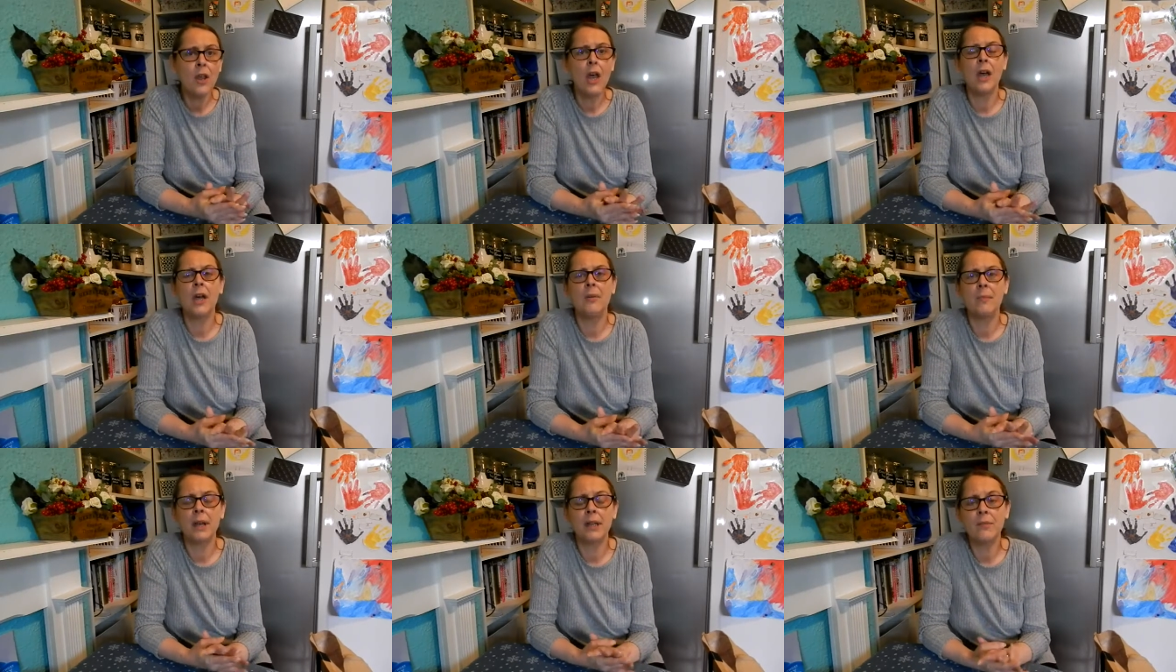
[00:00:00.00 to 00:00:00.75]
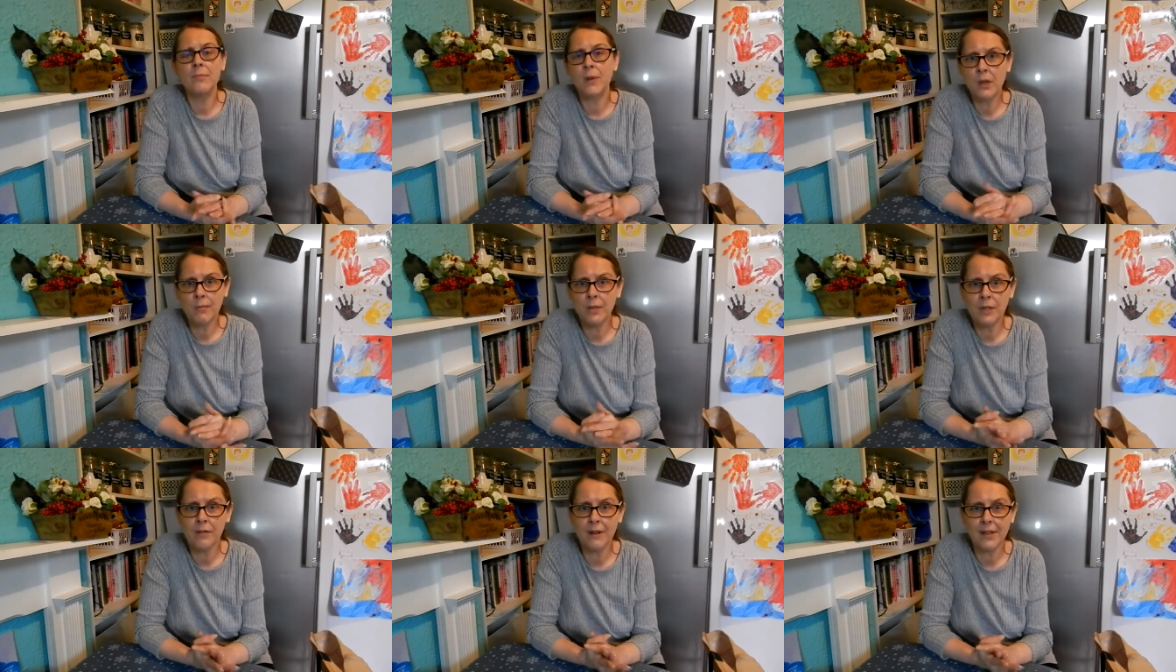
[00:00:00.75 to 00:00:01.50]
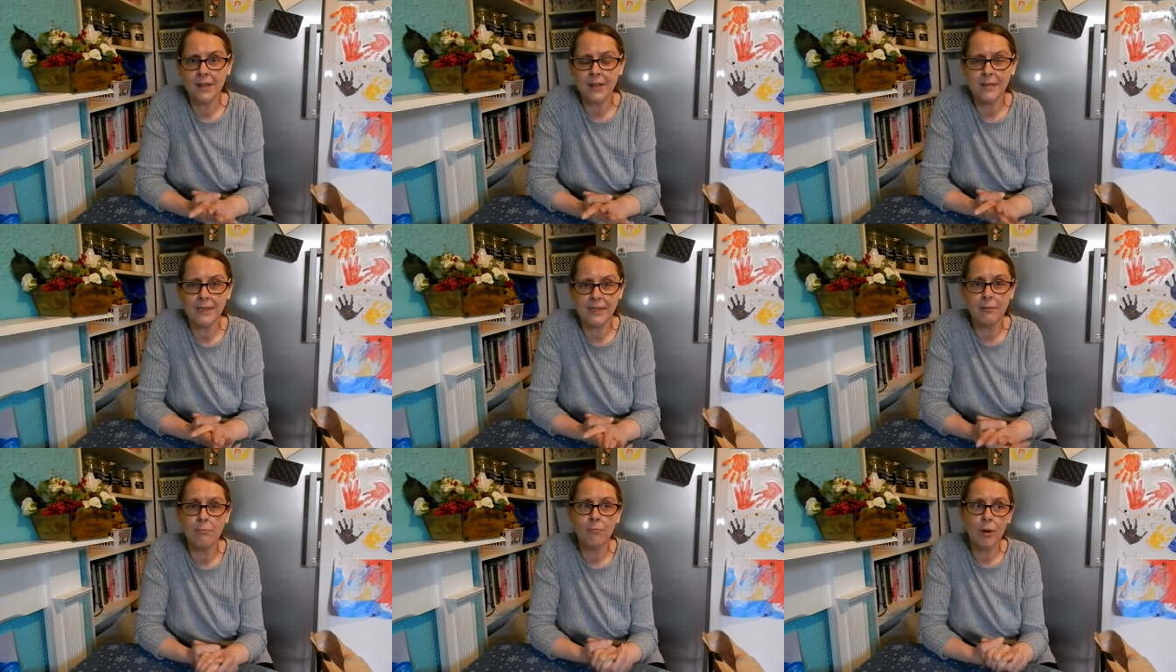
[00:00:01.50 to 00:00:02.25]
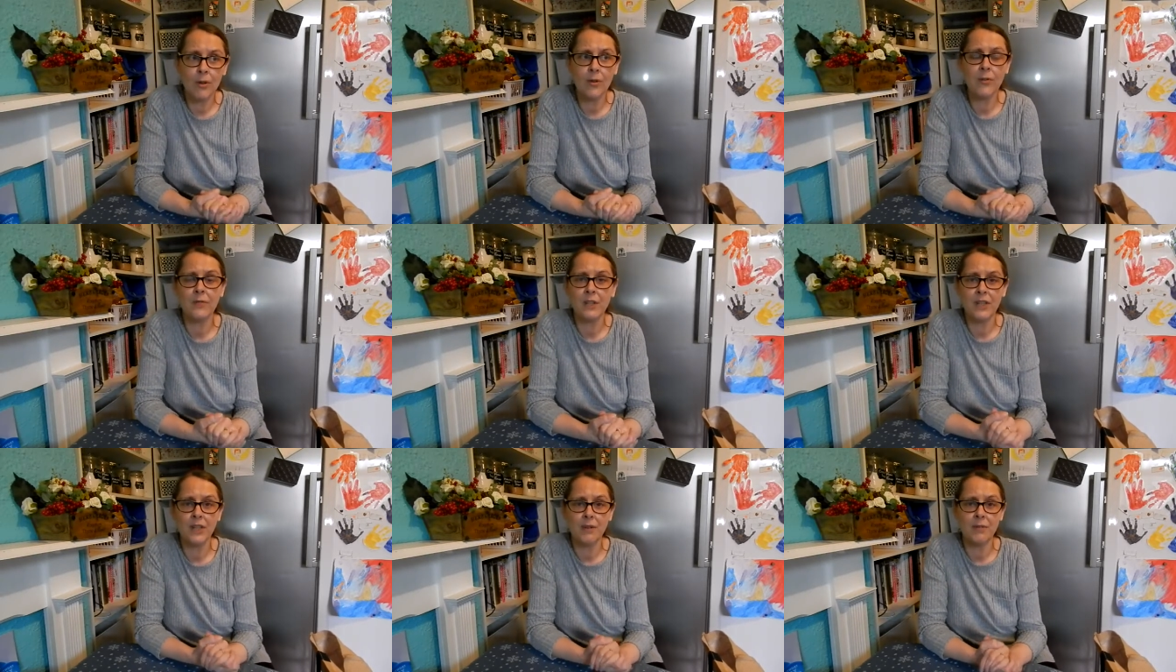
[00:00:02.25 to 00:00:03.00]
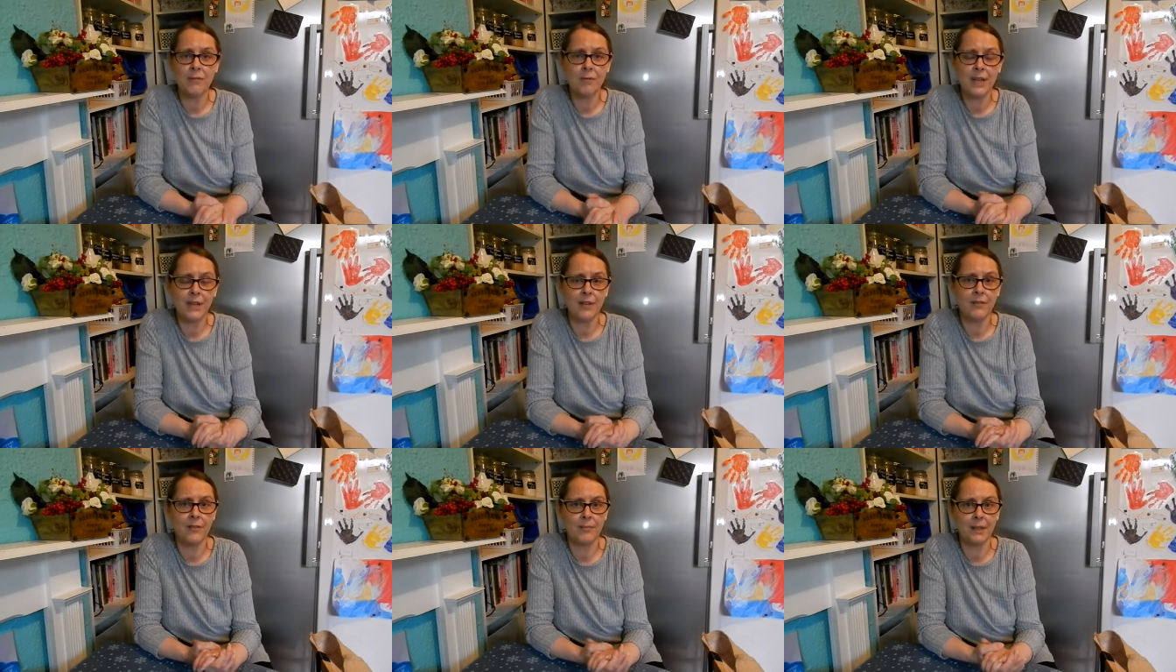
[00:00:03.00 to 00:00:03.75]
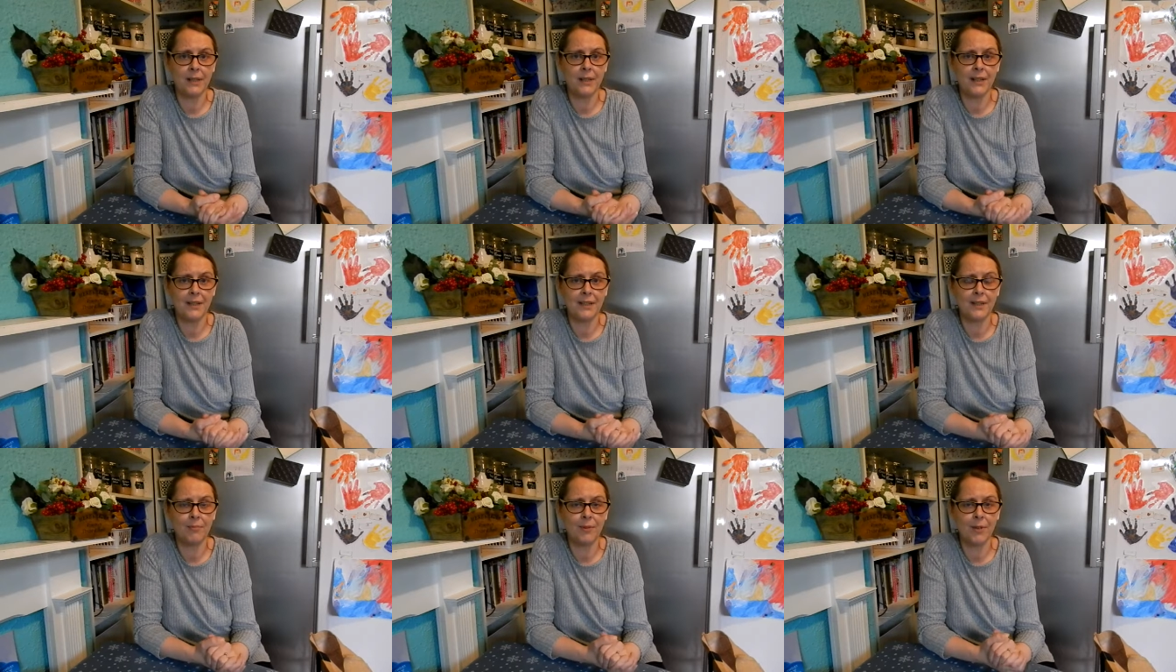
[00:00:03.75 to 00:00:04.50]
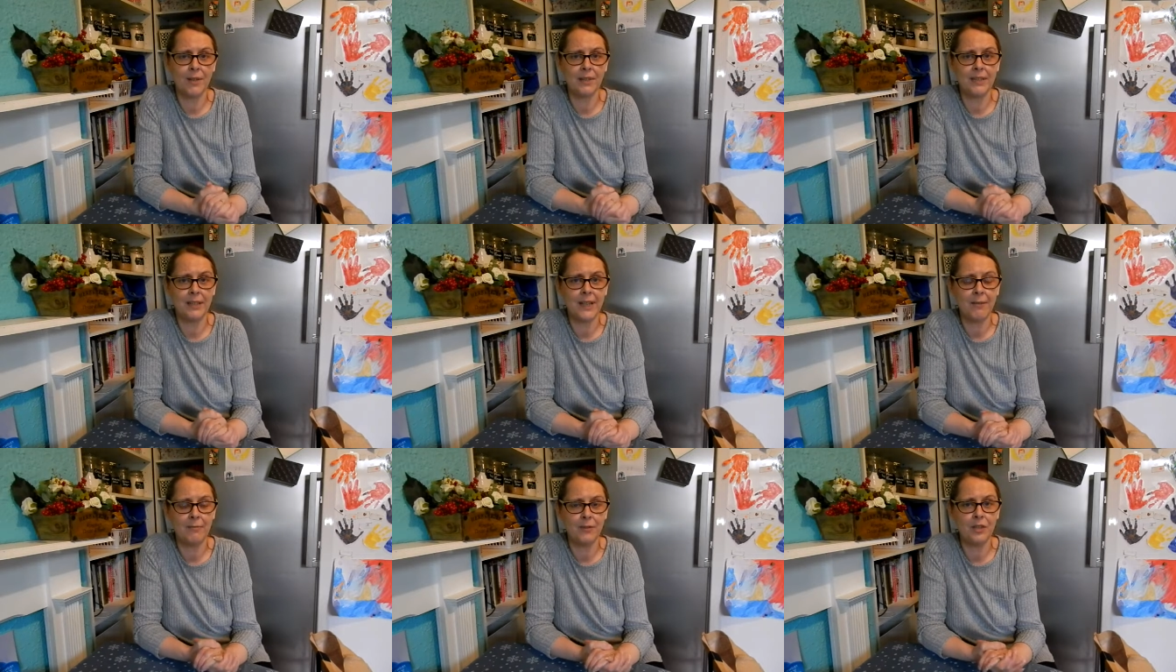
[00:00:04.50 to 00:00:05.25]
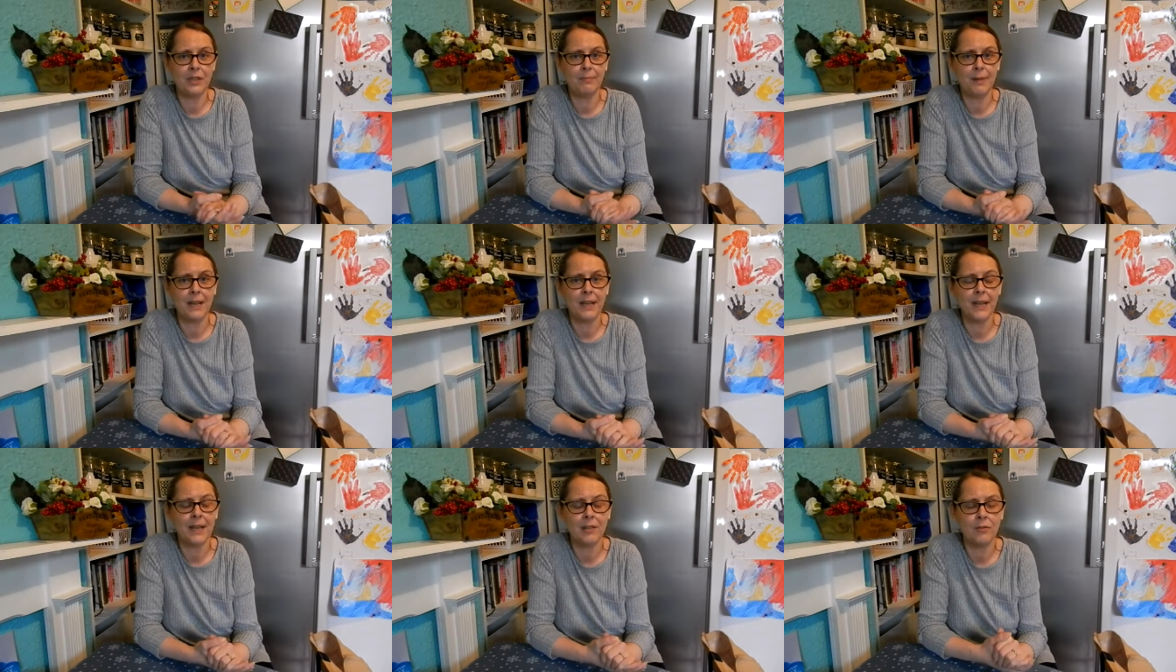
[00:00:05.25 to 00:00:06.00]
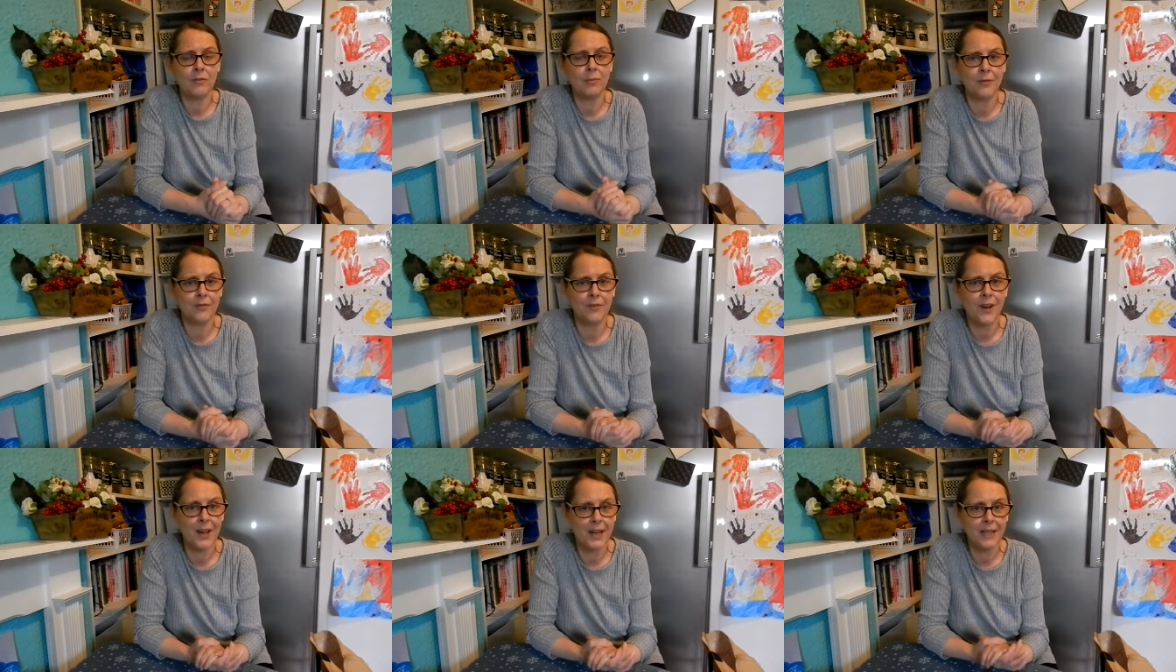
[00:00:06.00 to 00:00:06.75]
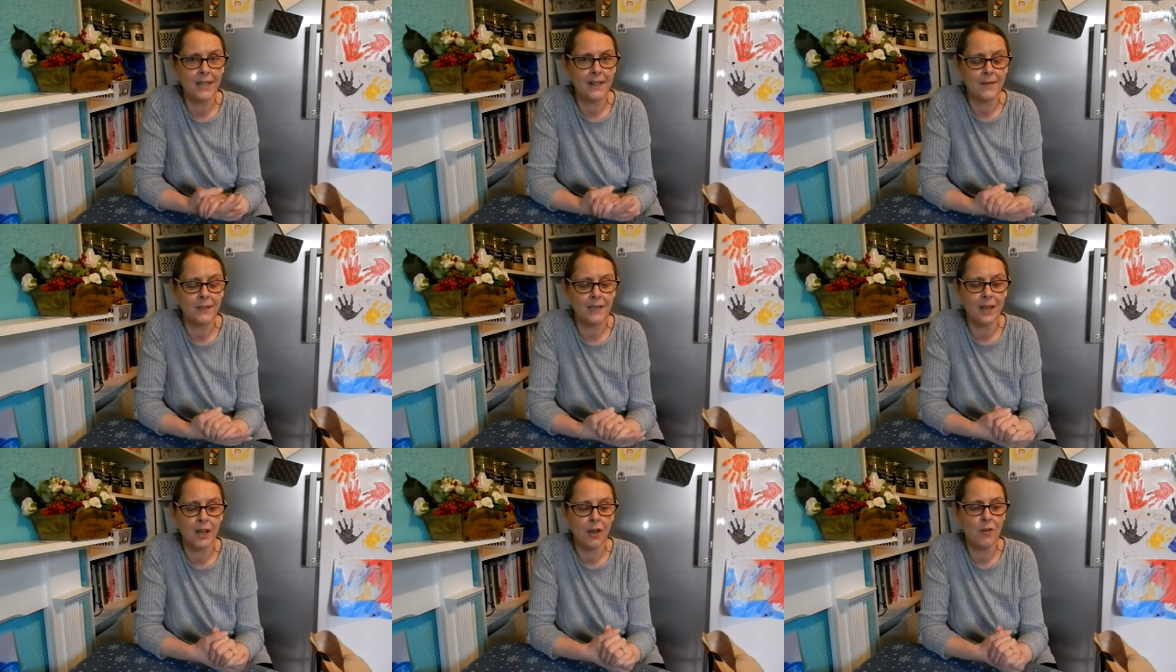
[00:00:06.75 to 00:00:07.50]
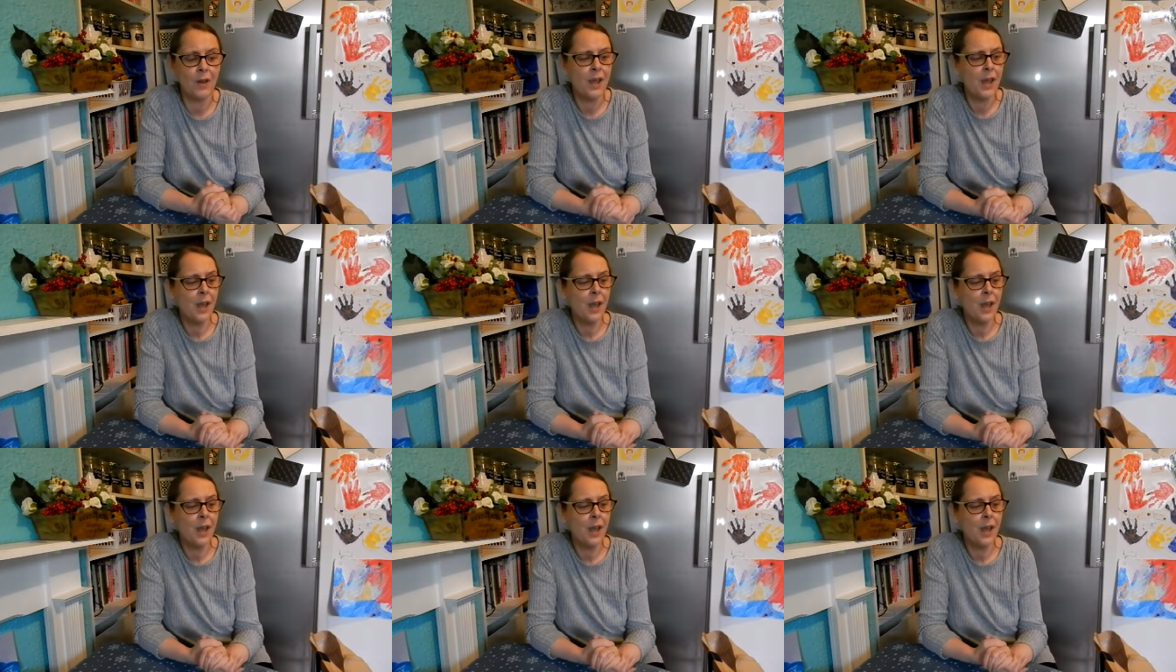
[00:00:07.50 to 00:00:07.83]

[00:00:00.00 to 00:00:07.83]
Um, at the moment, you're only going to see one video a week from Eliza's World, so that will just be our normal Friday video.